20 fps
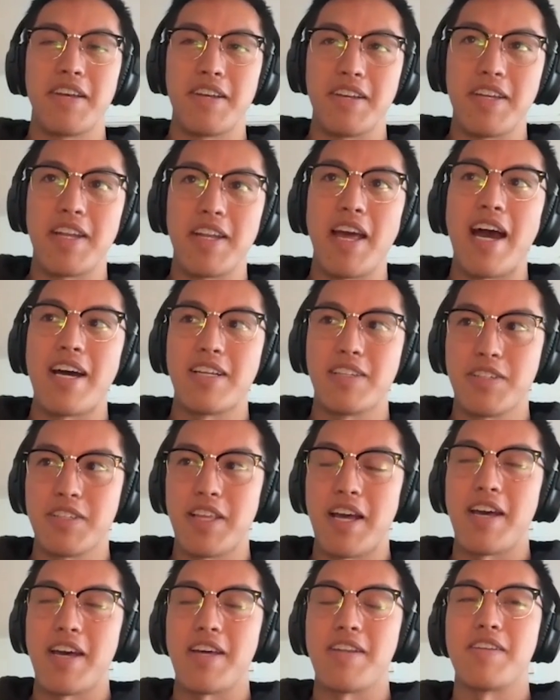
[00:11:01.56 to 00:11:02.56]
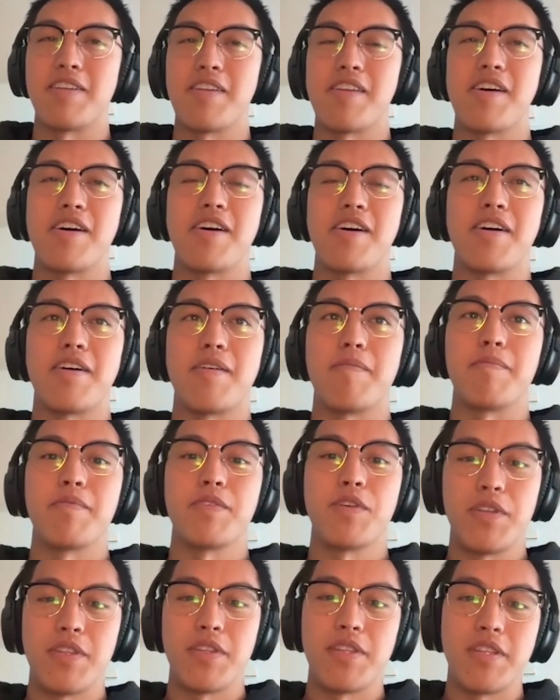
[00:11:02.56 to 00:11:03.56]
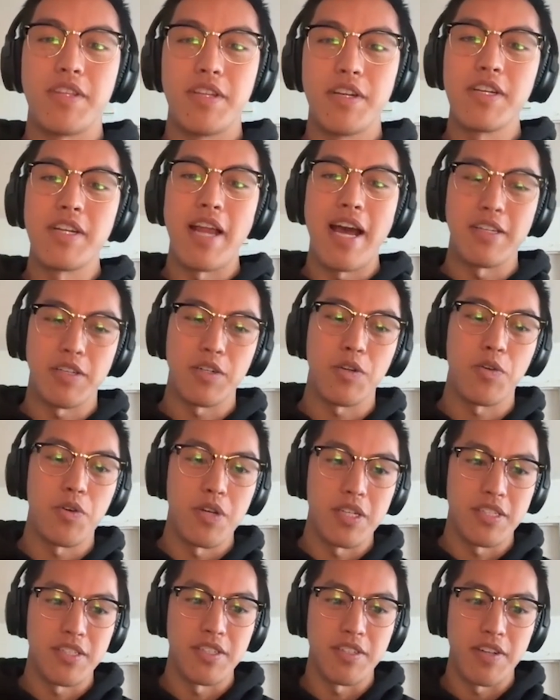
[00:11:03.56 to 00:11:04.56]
in Azure that um, so you're in Azure Core still,